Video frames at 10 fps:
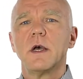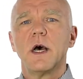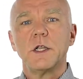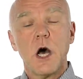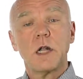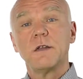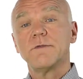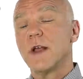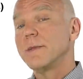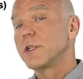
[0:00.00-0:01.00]
A
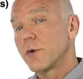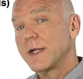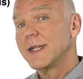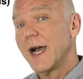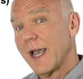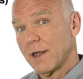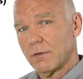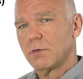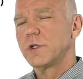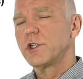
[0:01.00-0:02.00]
non-inflammatory diet,
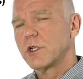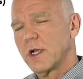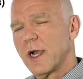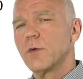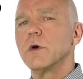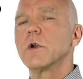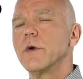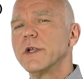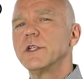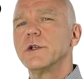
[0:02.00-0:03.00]
which I will
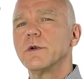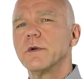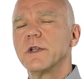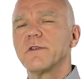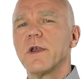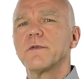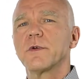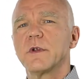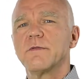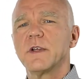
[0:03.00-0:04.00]
go into in a
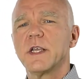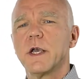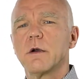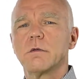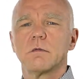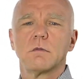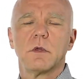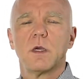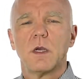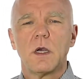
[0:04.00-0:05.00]
subsequent video.
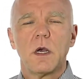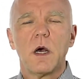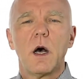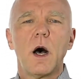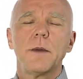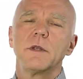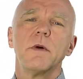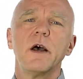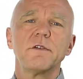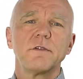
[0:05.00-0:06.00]

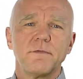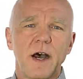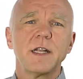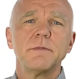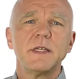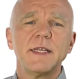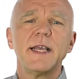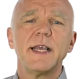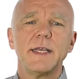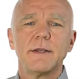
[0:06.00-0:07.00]
Optimized vitamin
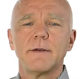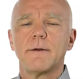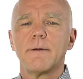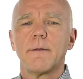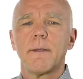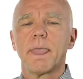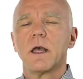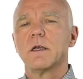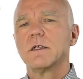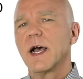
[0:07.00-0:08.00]
D.
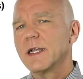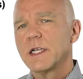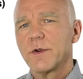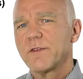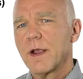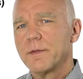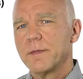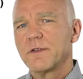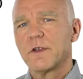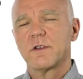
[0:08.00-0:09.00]
Dietary
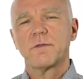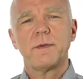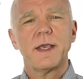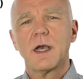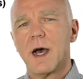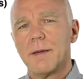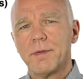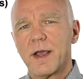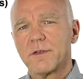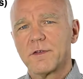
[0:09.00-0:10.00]
supplements such as B
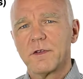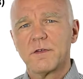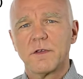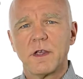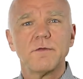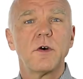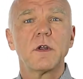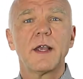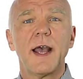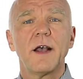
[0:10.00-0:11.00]
complexes and
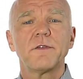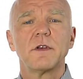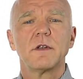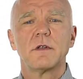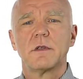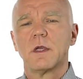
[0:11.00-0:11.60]
folic acid.